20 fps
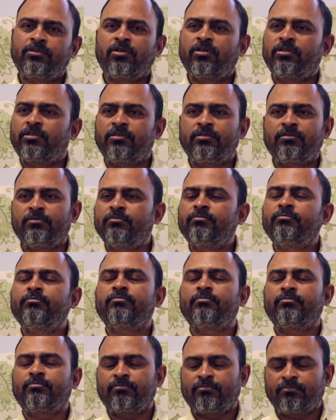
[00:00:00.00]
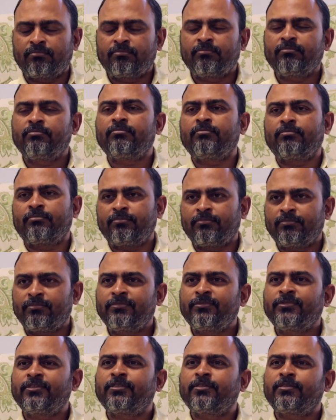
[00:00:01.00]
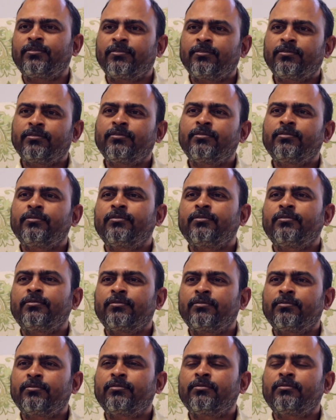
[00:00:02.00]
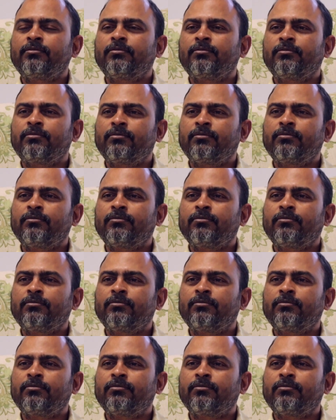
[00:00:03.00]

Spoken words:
situation is evolving. So what